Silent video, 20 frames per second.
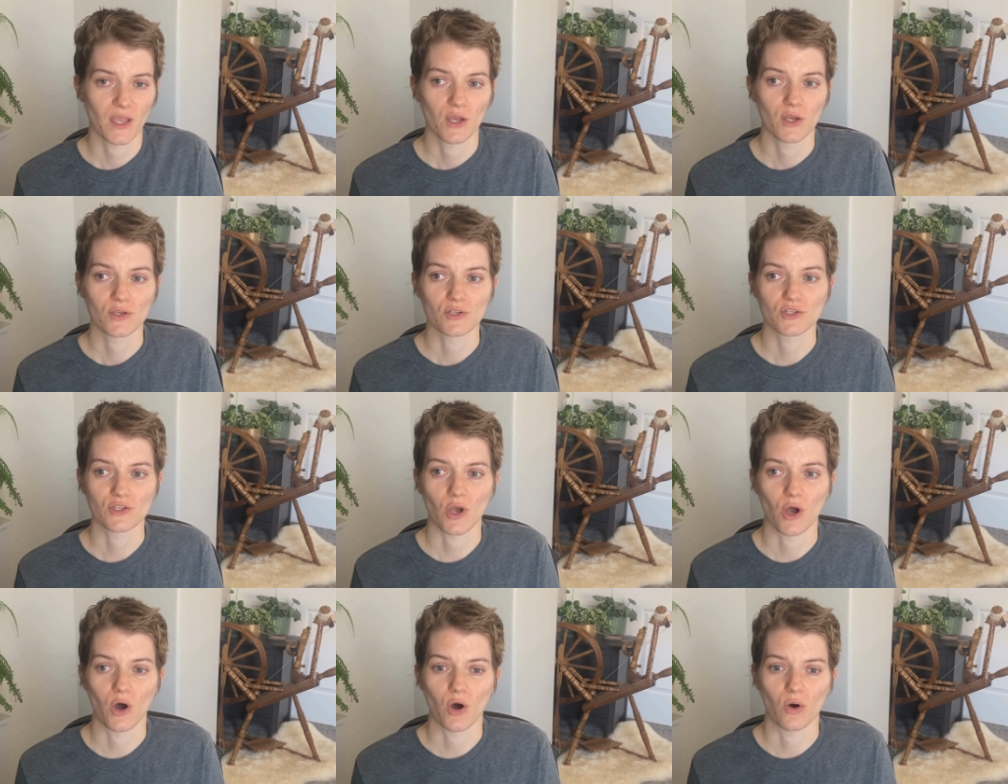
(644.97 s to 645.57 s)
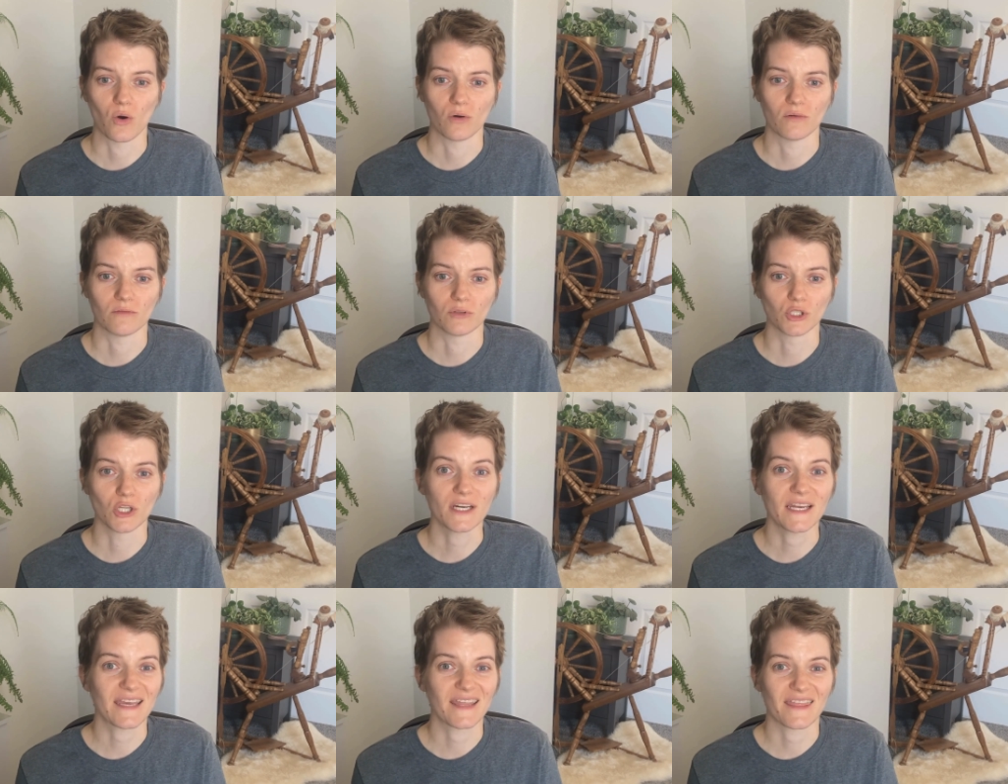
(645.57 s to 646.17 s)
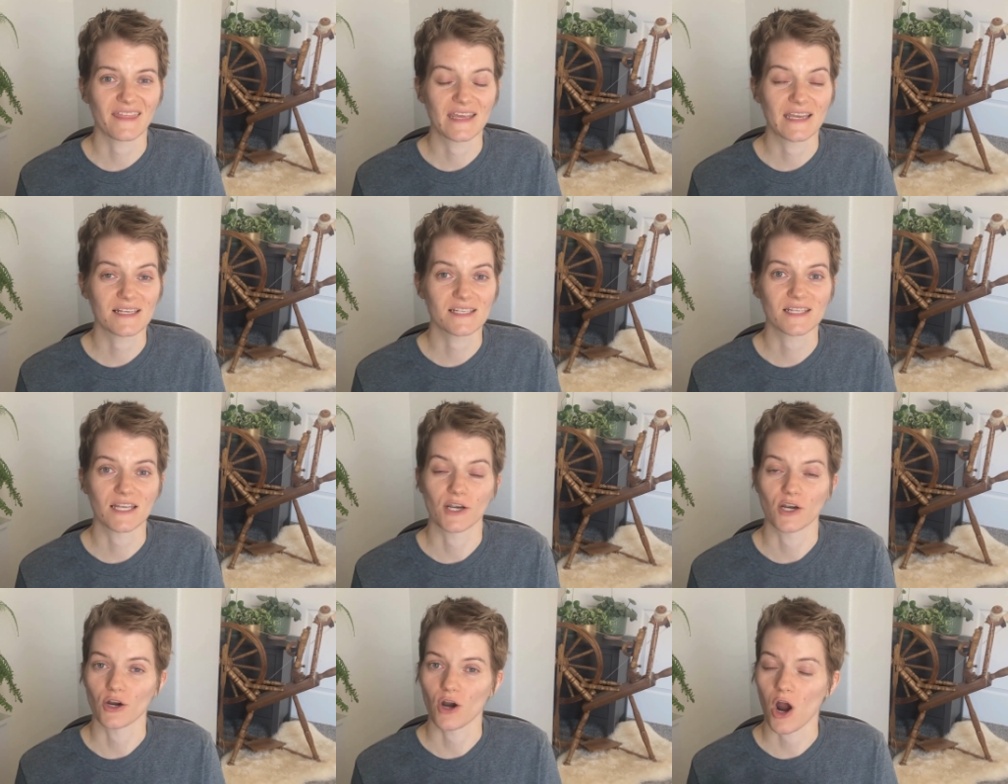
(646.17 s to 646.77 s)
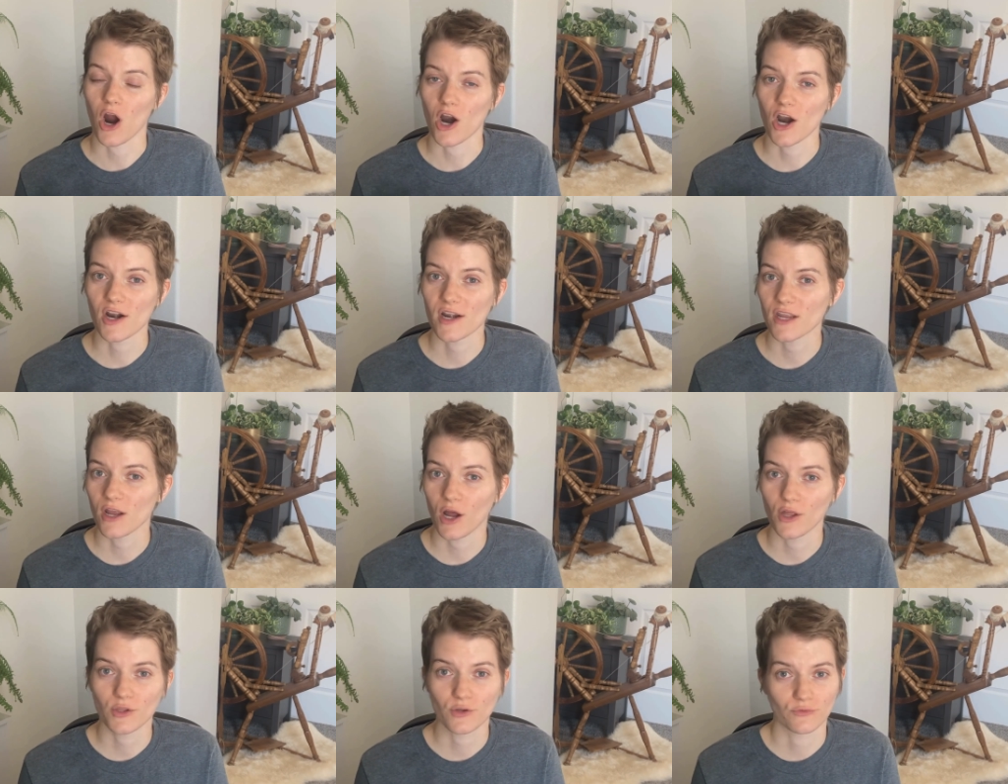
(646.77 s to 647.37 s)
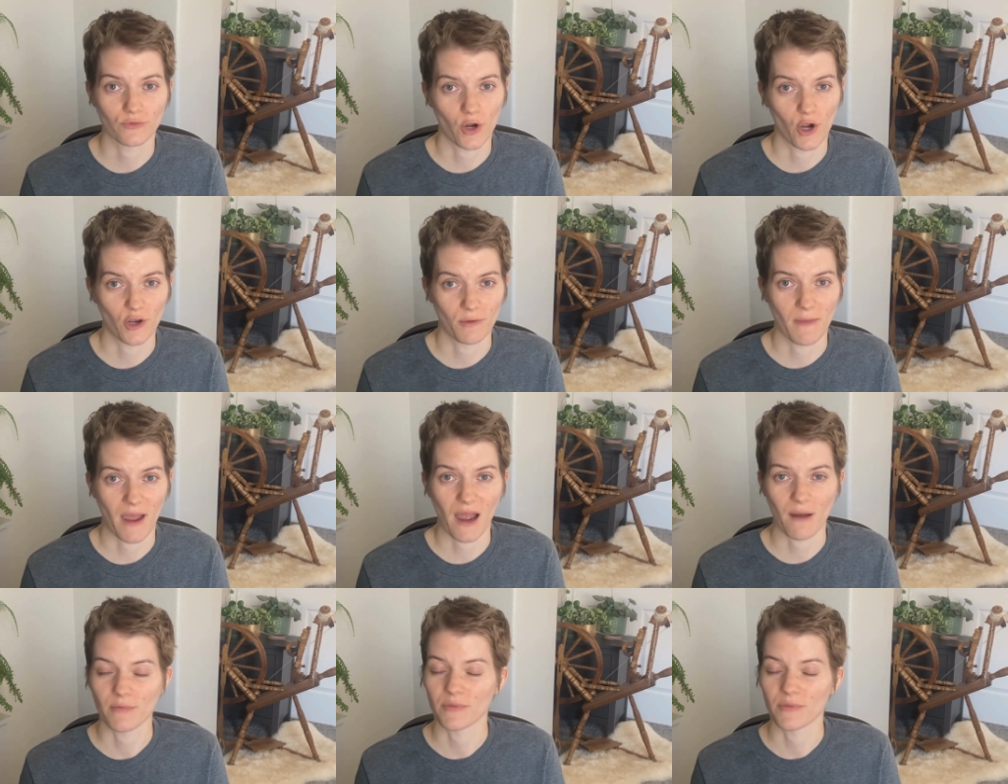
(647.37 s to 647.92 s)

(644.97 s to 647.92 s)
So look at things that are already on the roadmap,